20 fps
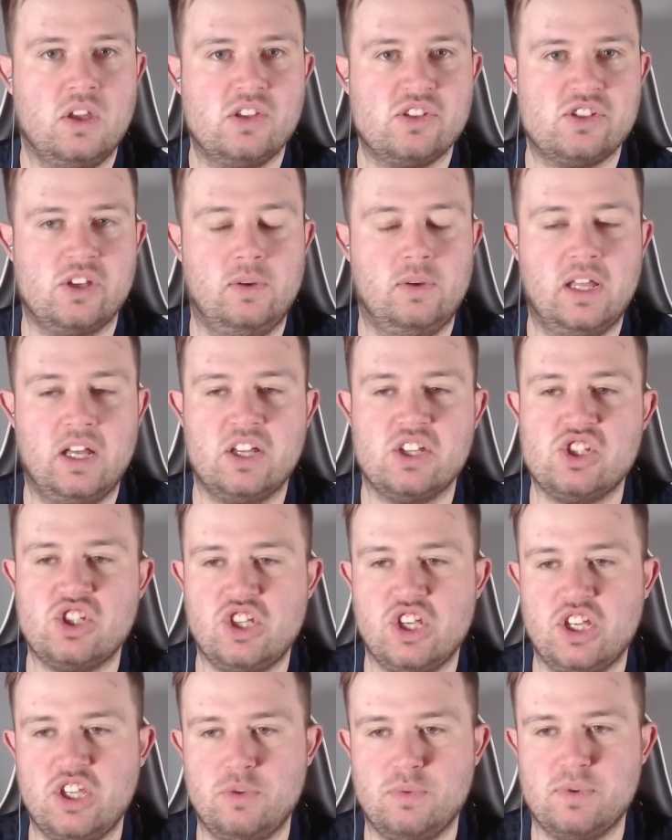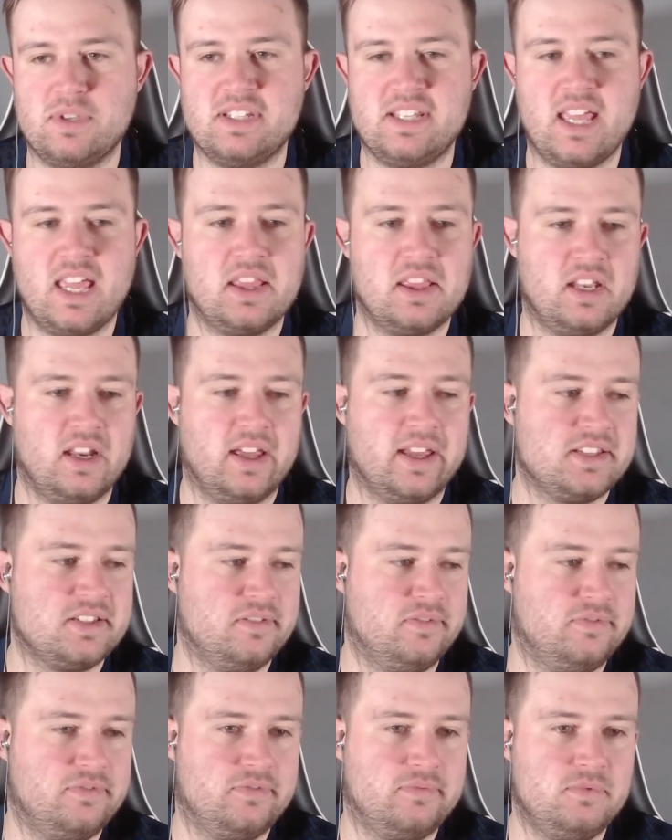So last year you were seeing the likes
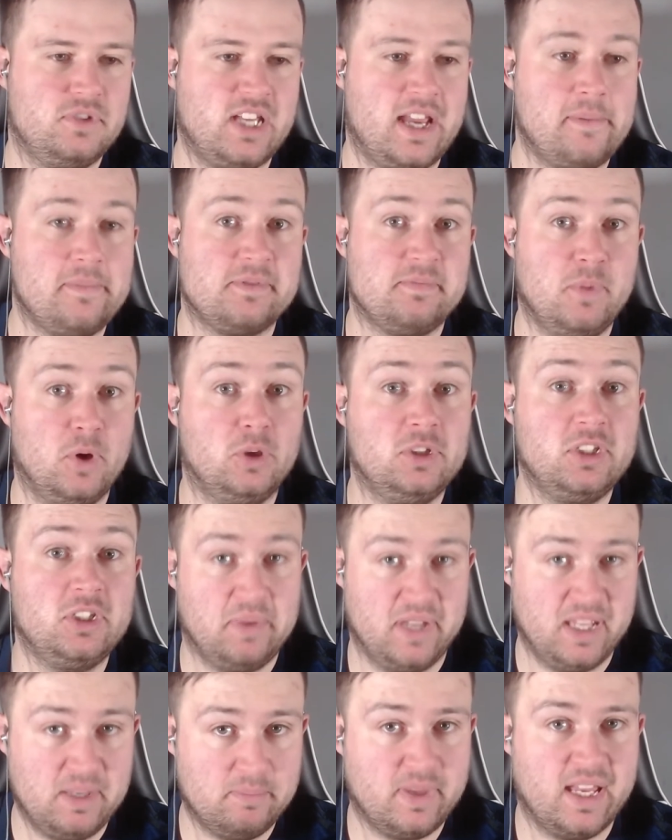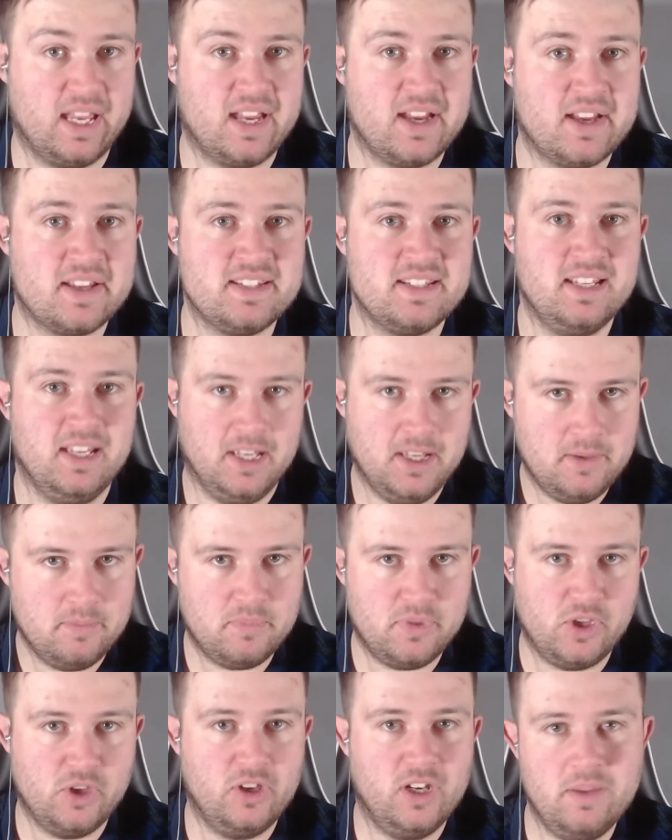of James Milner being picked
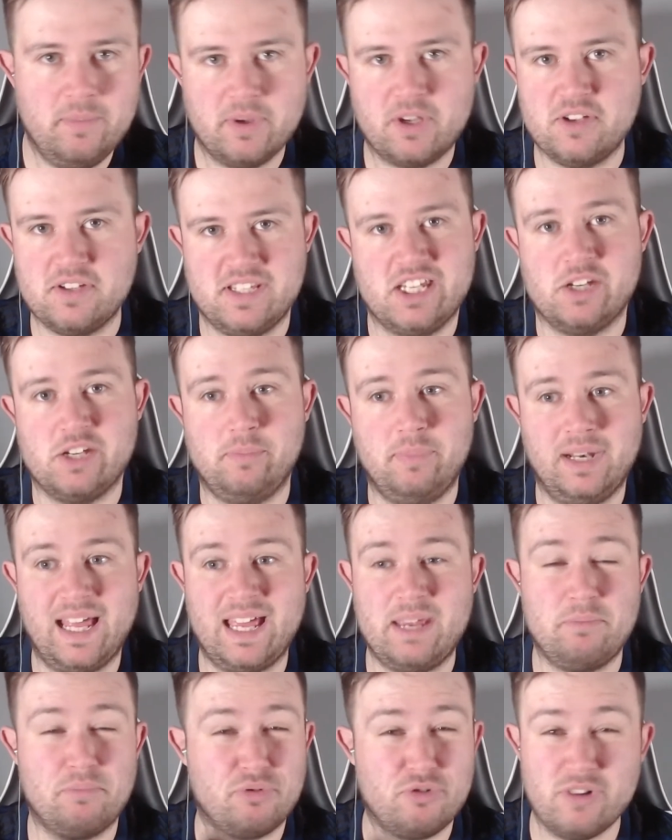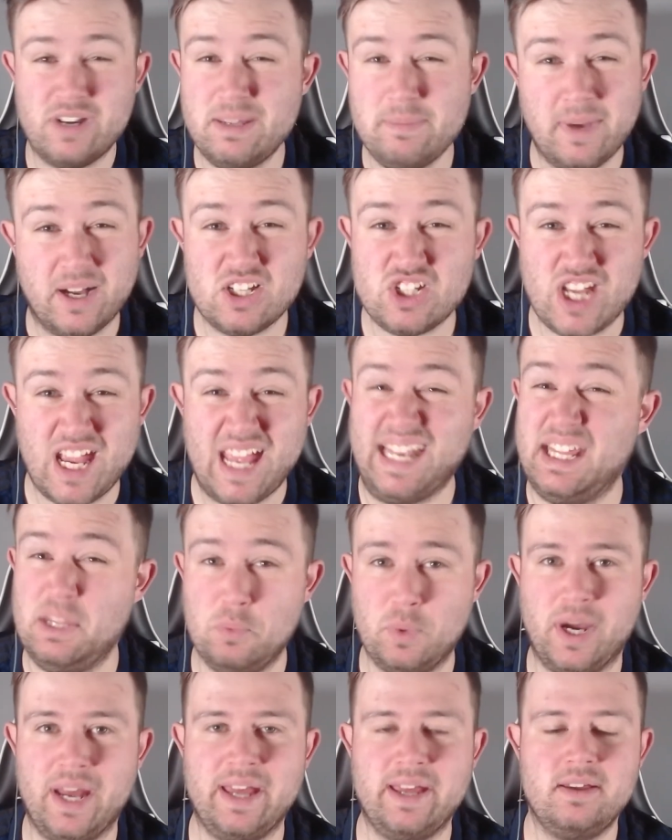purely because he could play pretty much
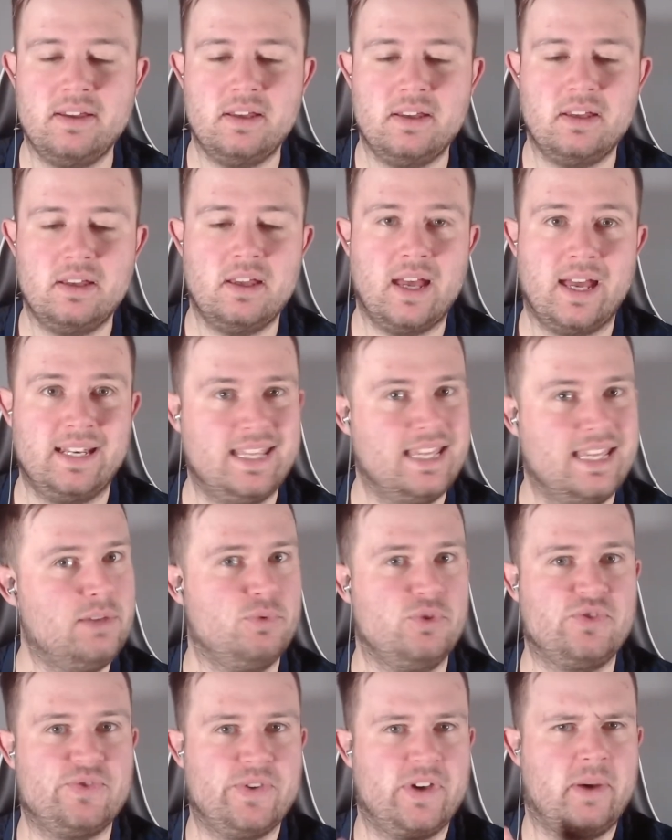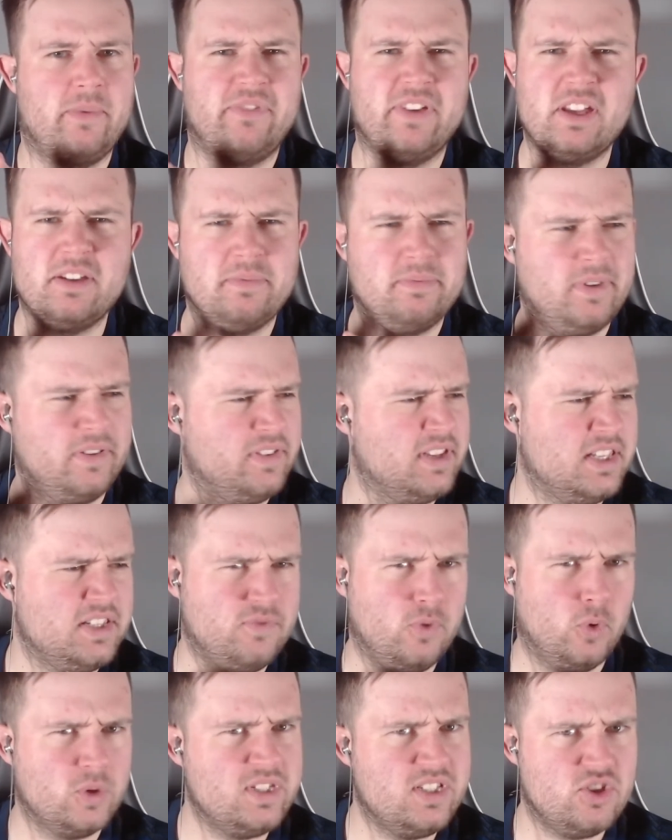anywhere. And he was, I think he's
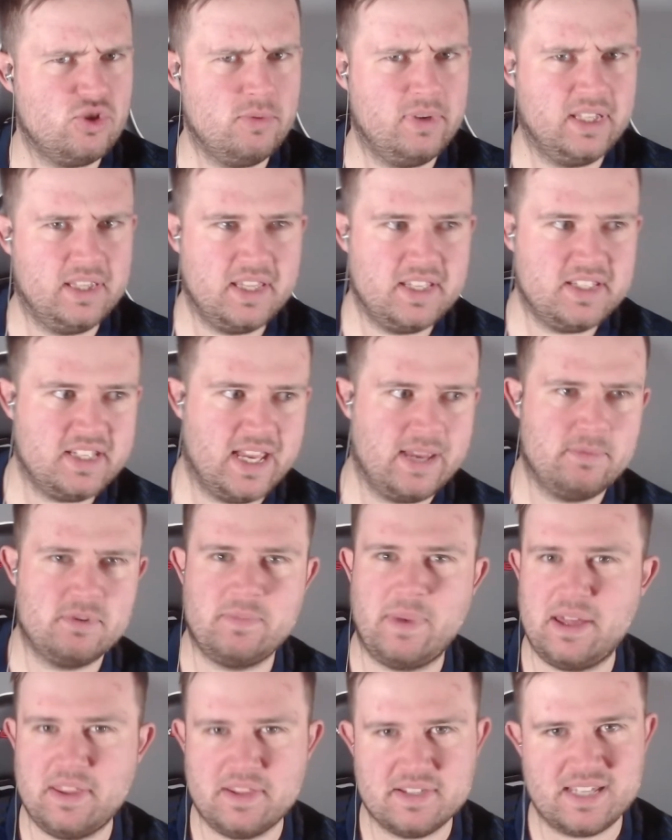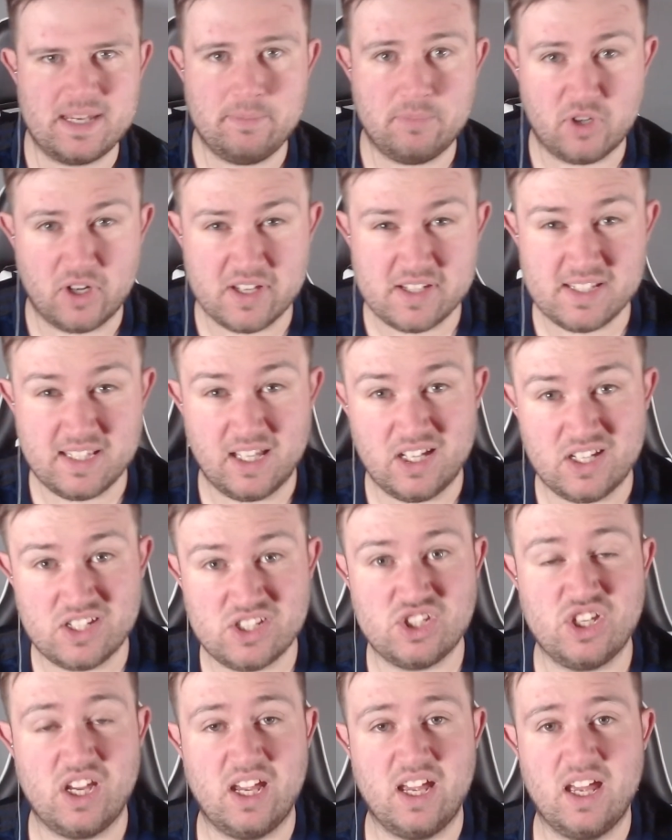42 million this year. He was about the same price
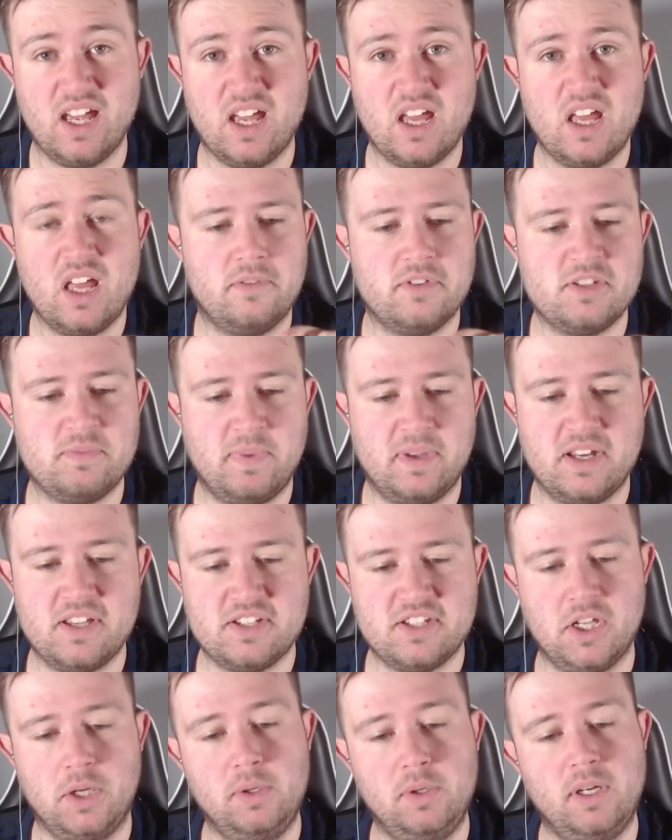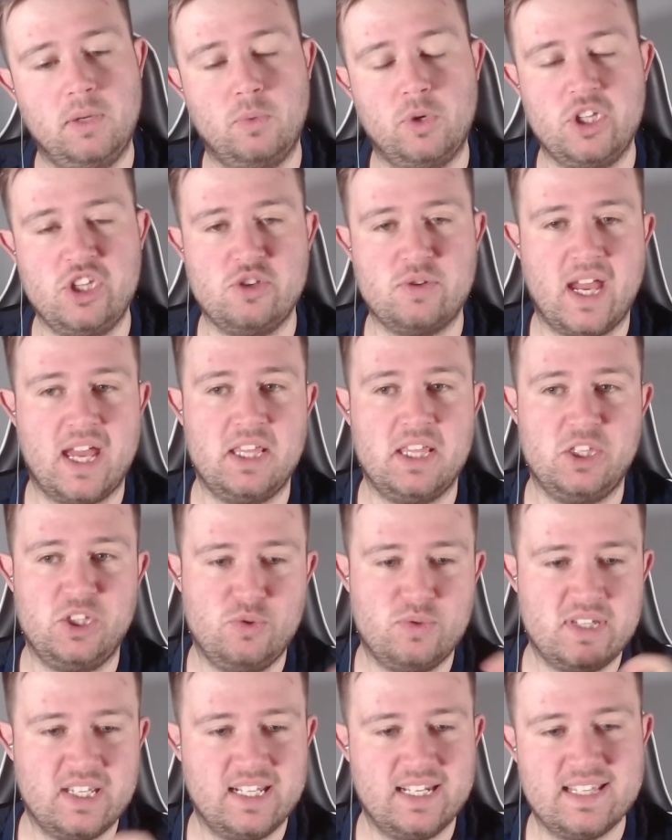last year. Spinazzola, what you get in
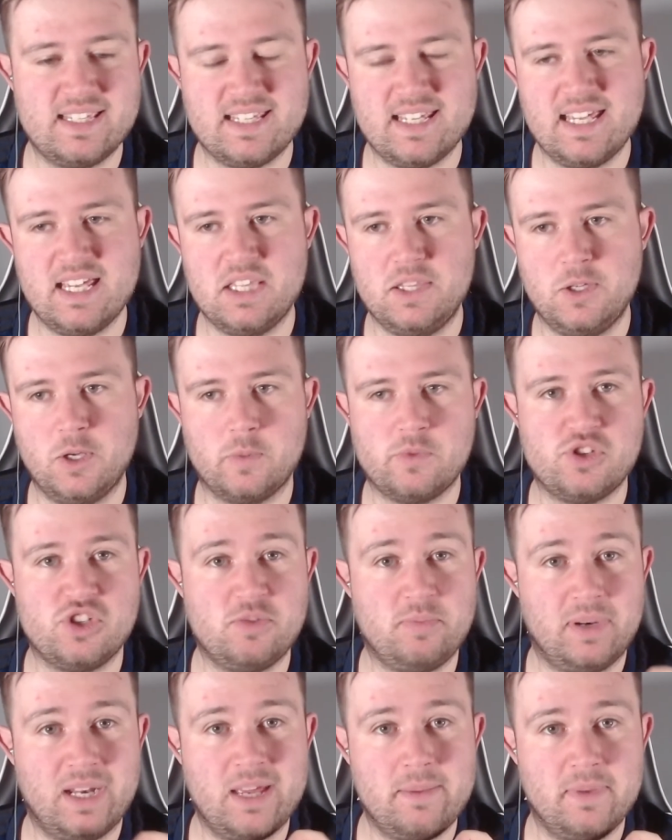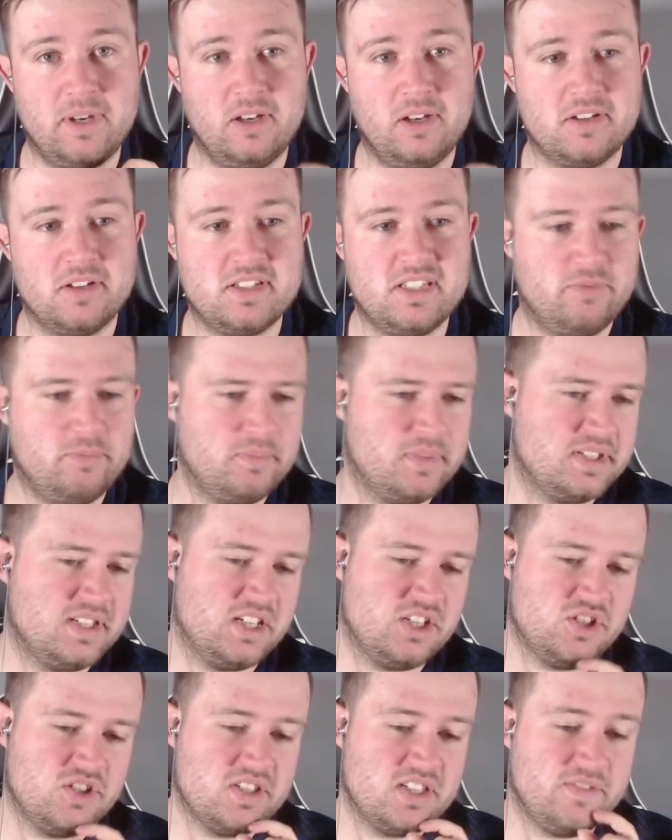utility and the option to play him in lots of different
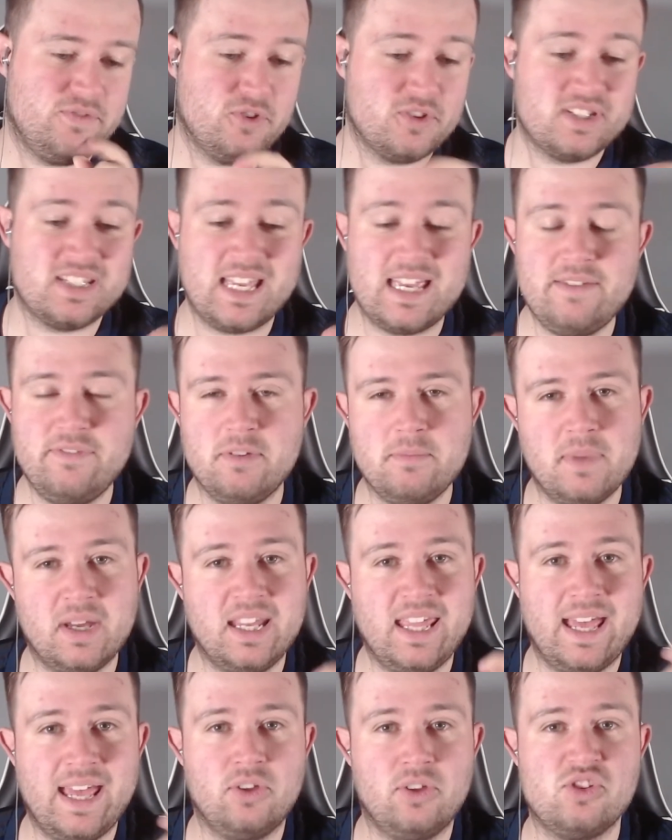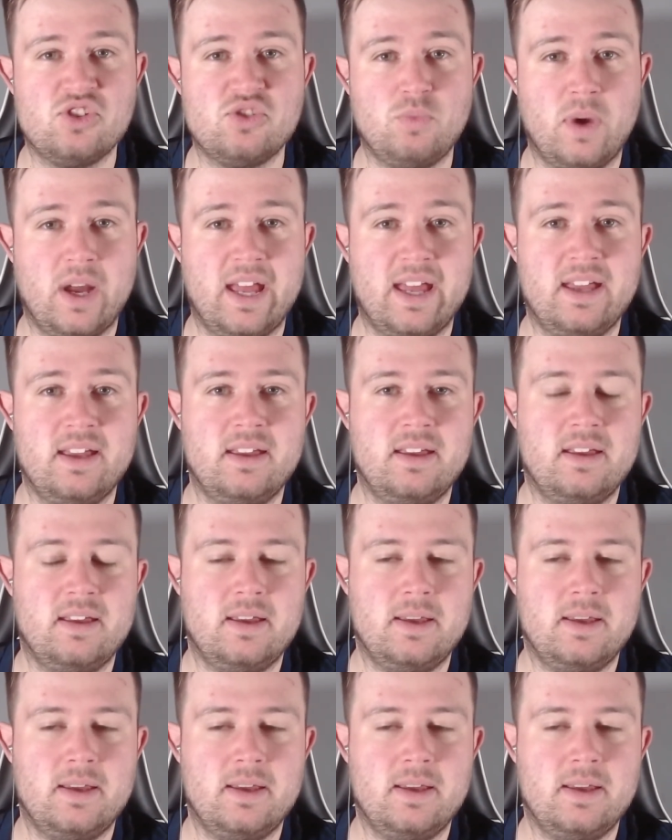positions. If you're saving money elsewhere,